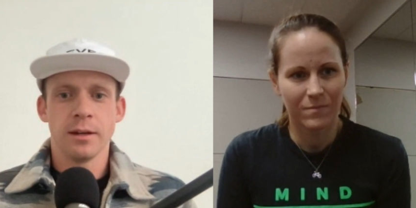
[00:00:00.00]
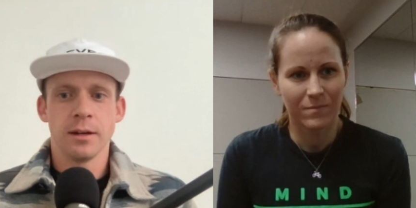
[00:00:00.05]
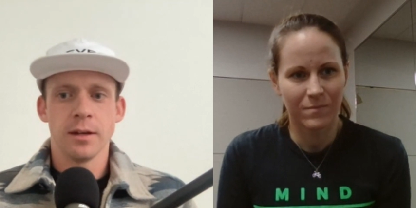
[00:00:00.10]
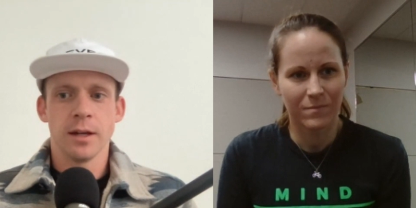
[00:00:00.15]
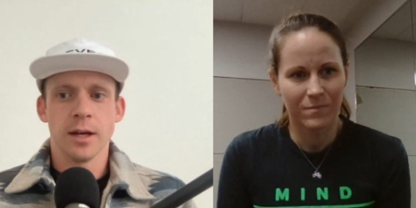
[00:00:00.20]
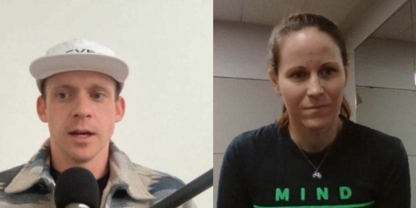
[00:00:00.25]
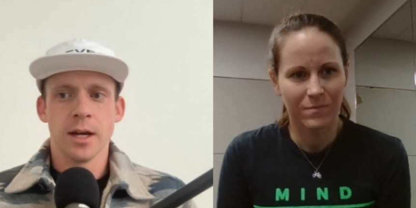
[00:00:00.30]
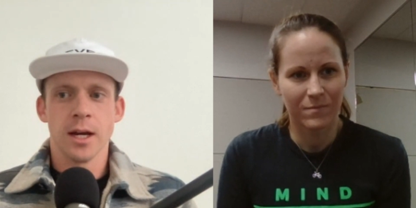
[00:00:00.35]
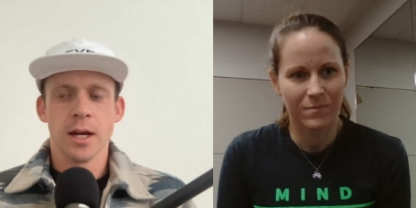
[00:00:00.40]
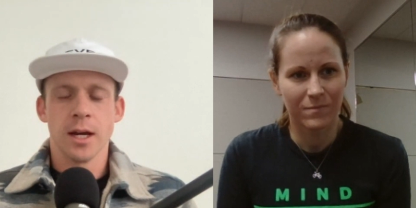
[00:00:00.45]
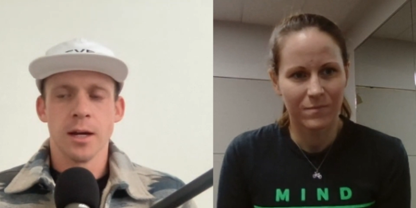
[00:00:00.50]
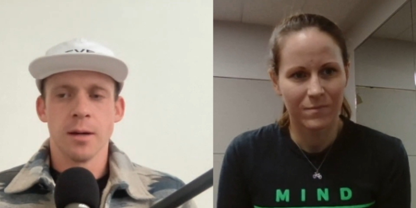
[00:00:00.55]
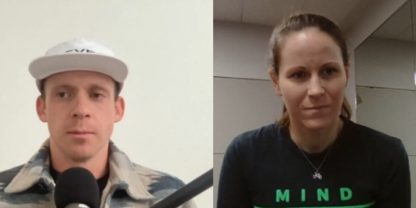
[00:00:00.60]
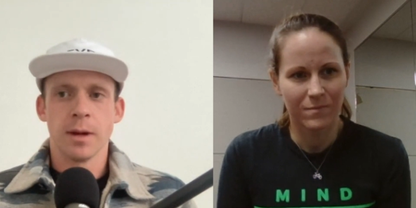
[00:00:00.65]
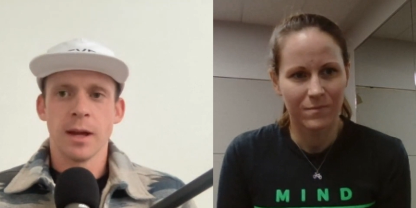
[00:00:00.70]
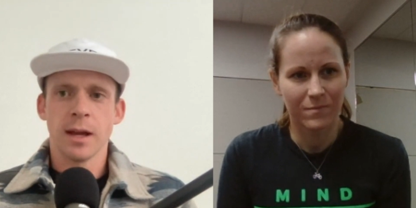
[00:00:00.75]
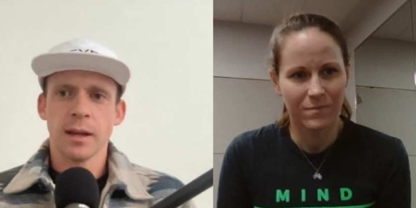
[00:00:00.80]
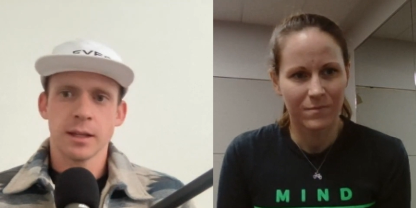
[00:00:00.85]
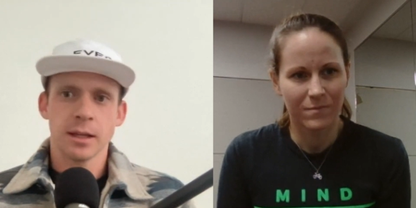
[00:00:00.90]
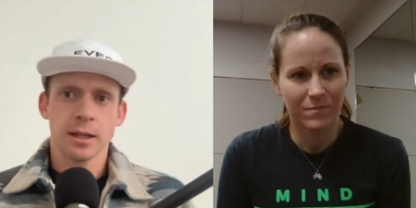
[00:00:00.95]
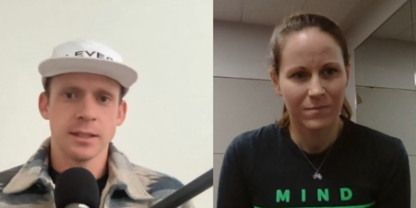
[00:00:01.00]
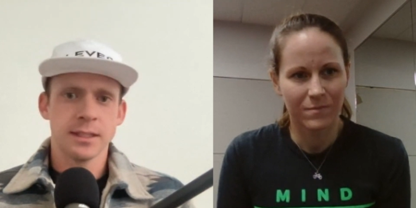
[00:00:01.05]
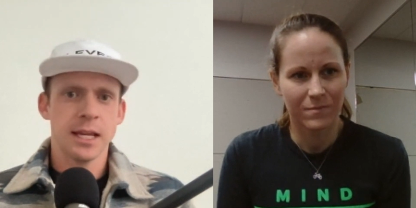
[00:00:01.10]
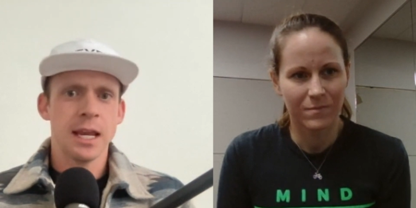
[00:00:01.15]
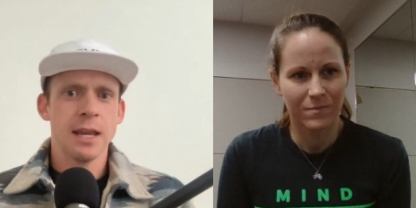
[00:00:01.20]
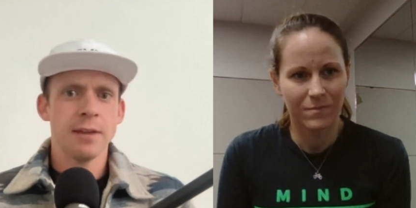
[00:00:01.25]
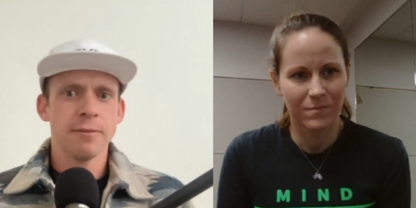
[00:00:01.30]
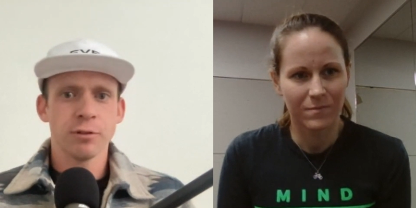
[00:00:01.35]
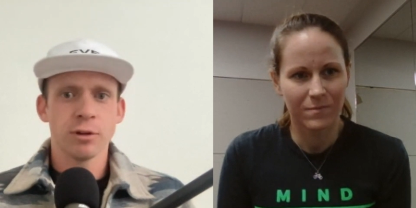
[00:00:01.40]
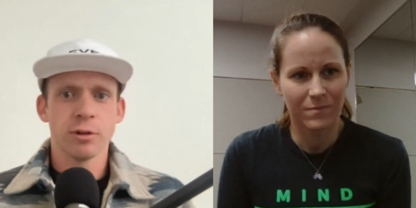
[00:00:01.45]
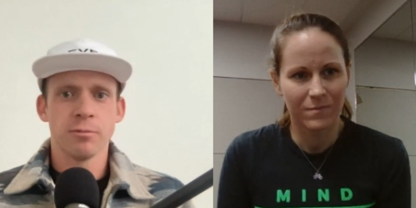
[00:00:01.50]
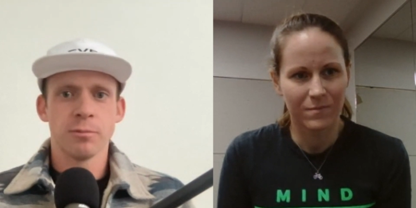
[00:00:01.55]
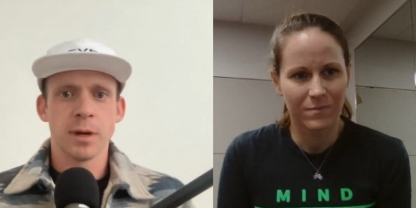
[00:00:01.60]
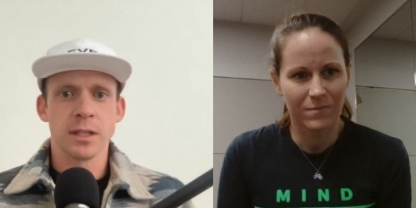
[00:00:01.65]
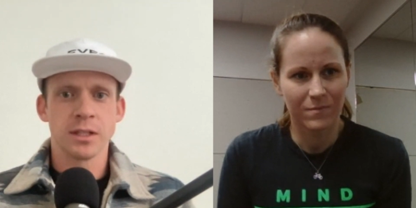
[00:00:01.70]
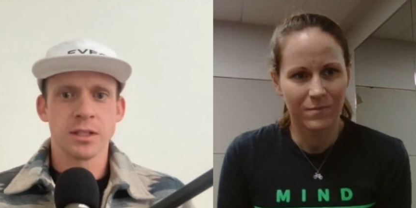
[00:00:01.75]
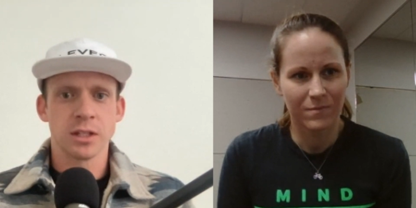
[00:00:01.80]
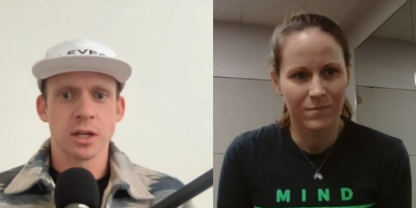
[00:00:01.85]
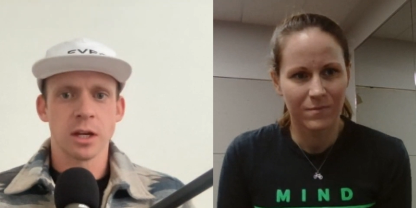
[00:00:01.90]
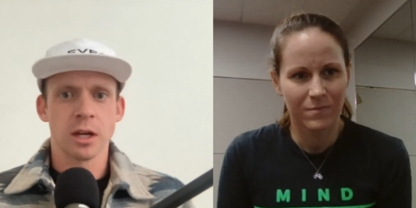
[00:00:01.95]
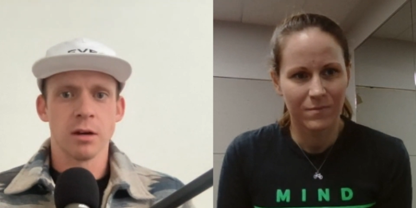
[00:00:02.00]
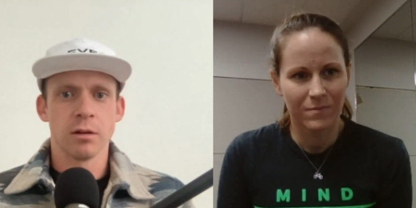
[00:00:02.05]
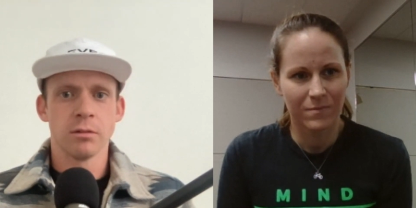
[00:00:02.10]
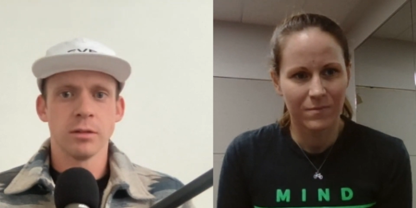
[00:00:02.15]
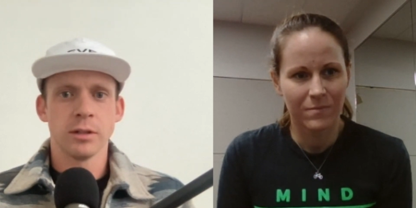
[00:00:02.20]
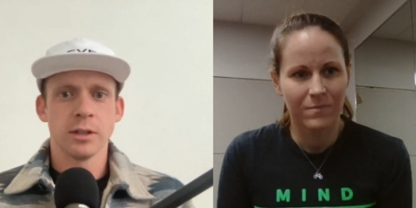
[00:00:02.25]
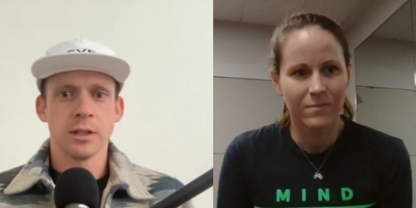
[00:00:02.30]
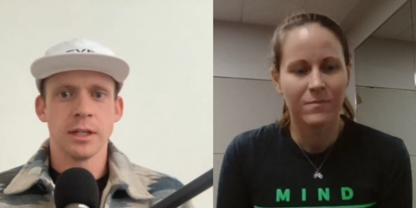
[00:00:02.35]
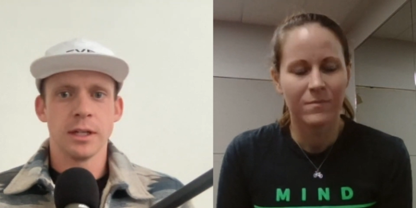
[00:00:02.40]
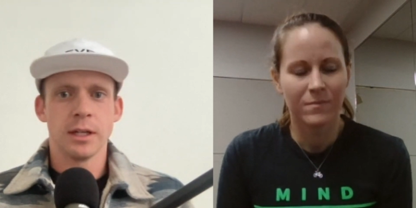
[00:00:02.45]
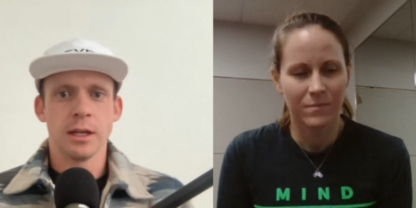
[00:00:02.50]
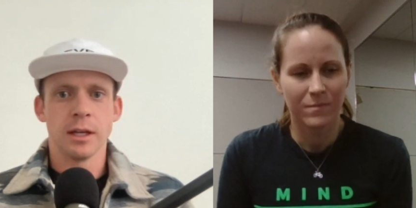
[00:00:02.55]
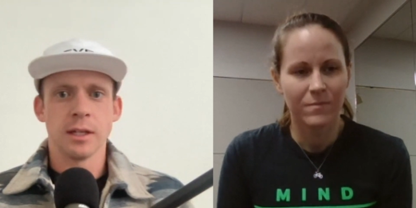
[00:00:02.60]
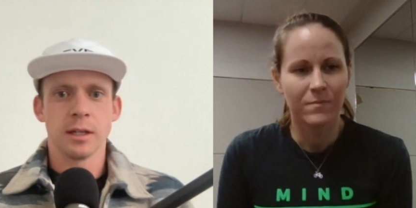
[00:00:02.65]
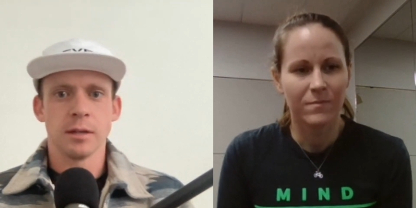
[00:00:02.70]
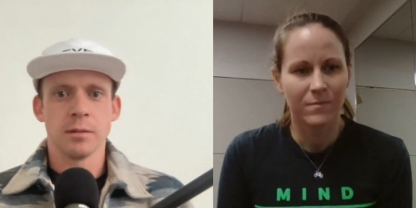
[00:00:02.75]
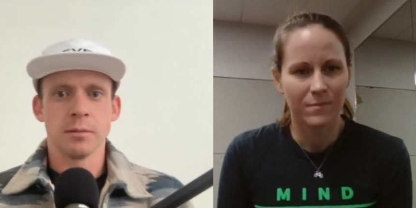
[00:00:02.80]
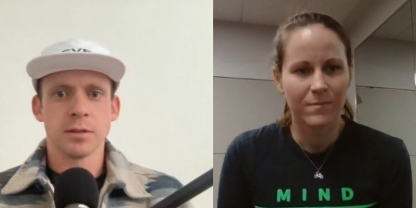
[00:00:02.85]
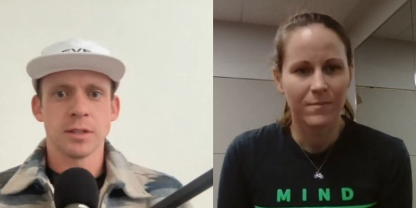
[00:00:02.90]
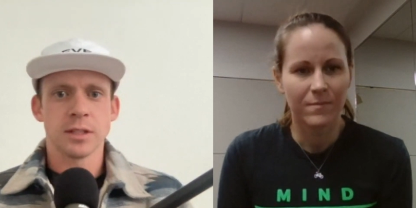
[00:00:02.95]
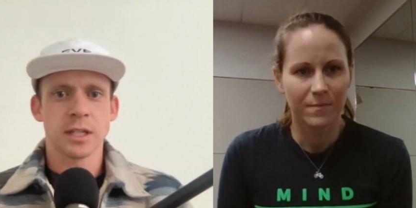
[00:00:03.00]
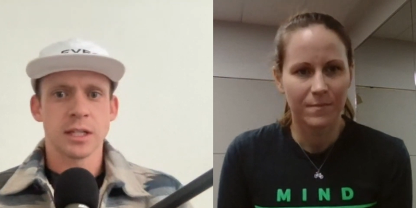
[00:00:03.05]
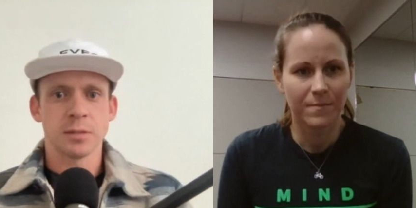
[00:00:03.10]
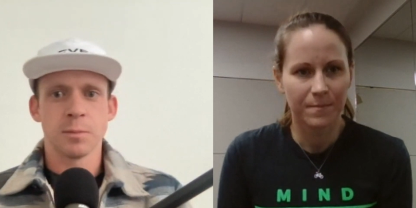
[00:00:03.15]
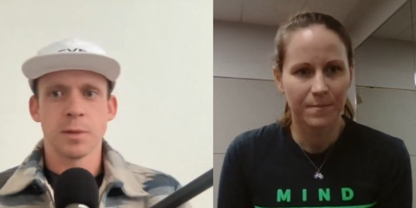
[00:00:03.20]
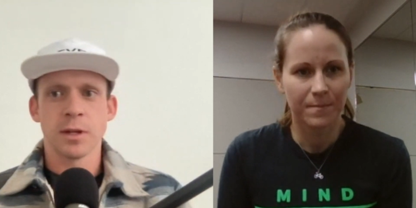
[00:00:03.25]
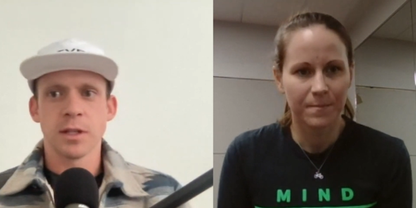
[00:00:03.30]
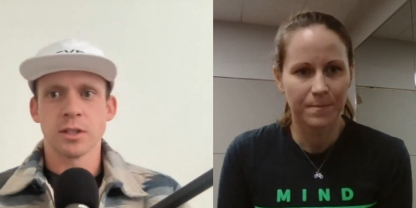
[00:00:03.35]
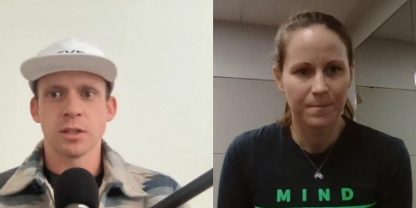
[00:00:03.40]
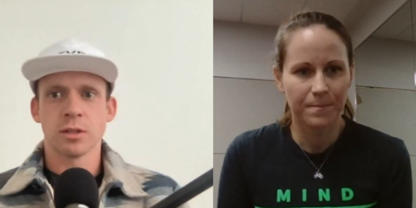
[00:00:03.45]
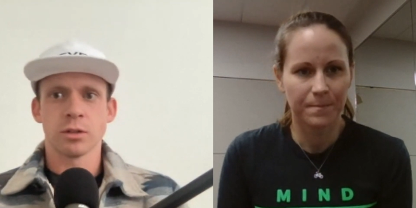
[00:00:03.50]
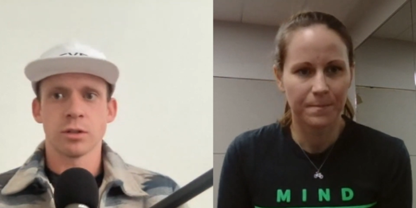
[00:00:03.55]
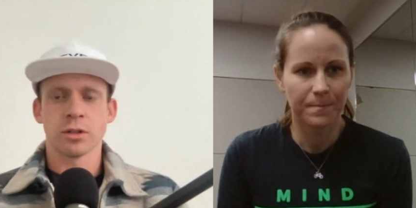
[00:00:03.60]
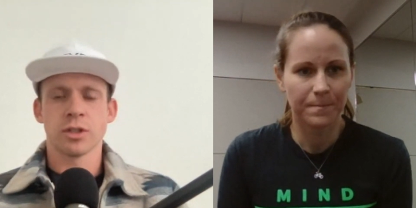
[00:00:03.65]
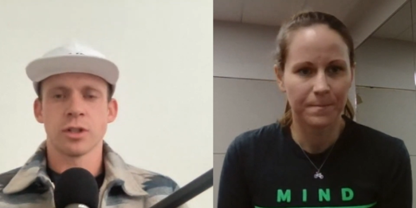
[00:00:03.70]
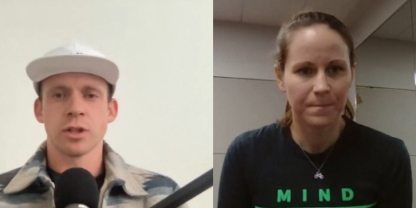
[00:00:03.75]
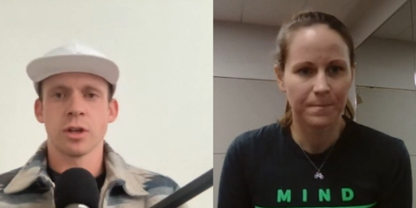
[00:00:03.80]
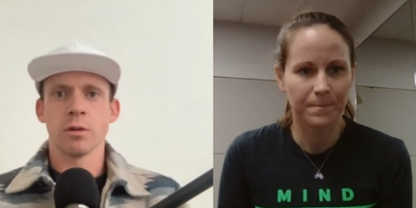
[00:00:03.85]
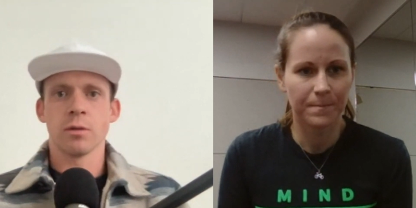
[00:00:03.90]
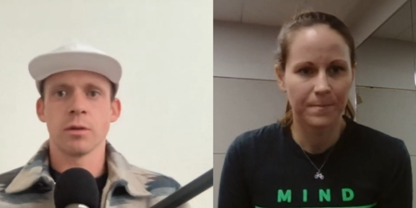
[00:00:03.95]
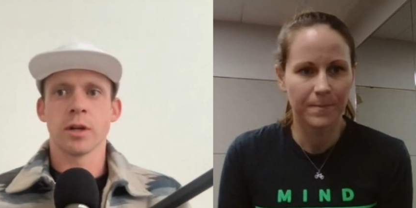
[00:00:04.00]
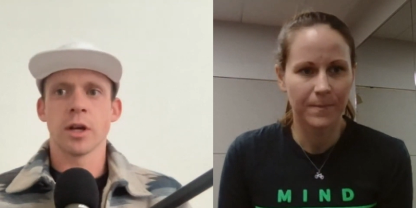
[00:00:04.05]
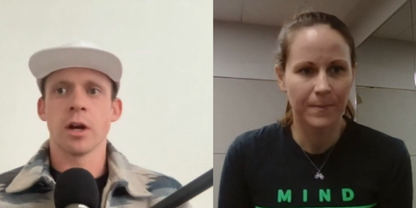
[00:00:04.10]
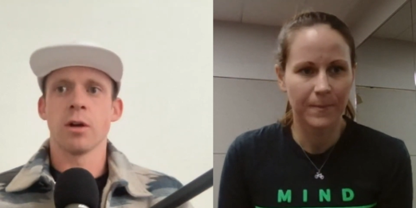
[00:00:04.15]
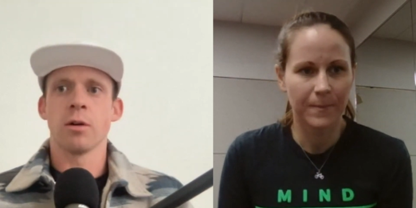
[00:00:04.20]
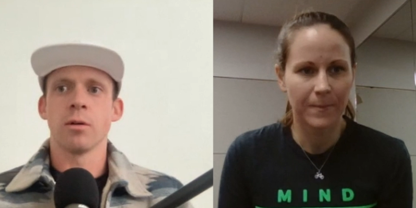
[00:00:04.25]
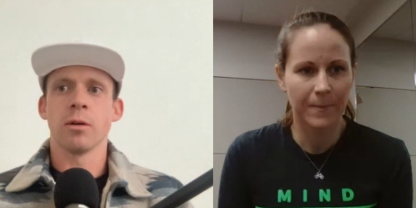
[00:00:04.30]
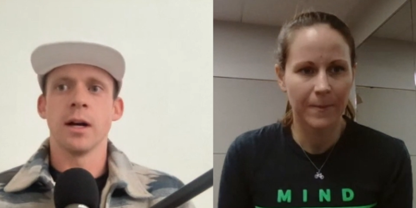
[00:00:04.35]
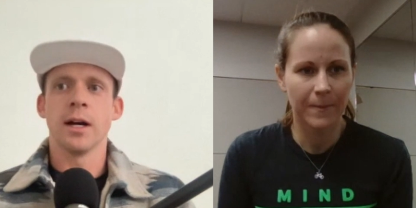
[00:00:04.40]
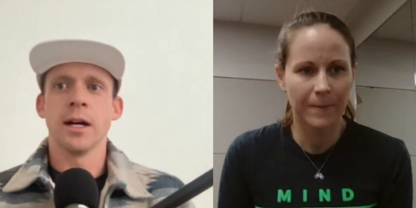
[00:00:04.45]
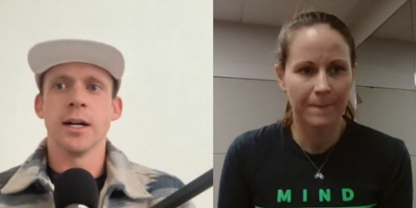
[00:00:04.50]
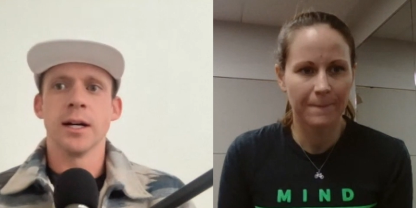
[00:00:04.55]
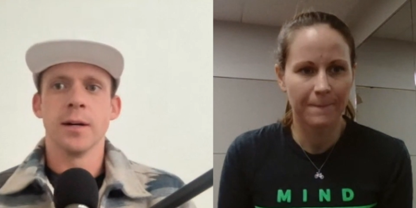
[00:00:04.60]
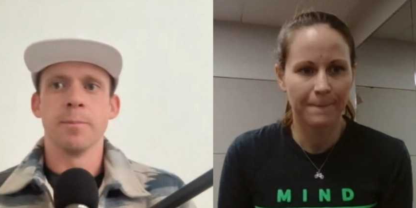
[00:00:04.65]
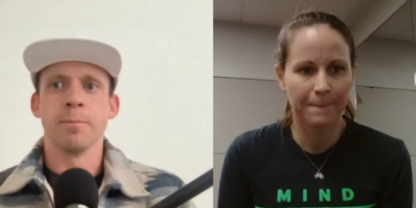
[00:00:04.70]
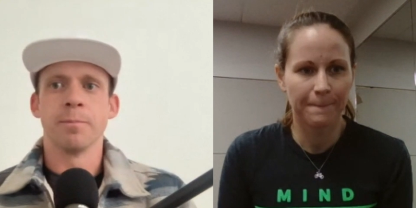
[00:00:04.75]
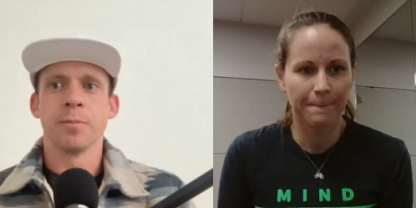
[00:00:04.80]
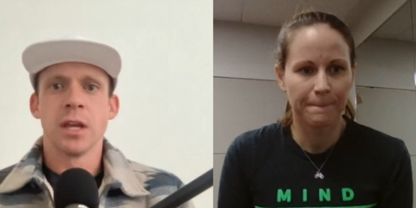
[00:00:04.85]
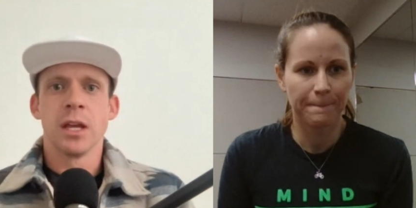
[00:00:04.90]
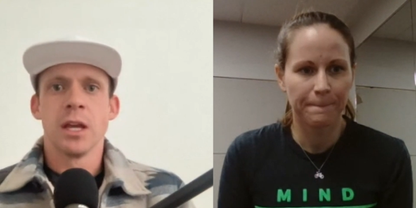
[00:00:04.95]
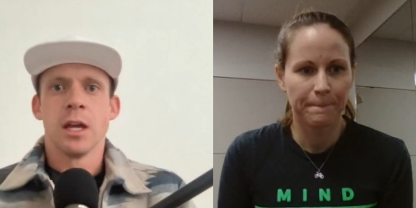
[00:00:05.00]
Speaker 1: um, it's a handful of months ago uh, six months or so ago, um,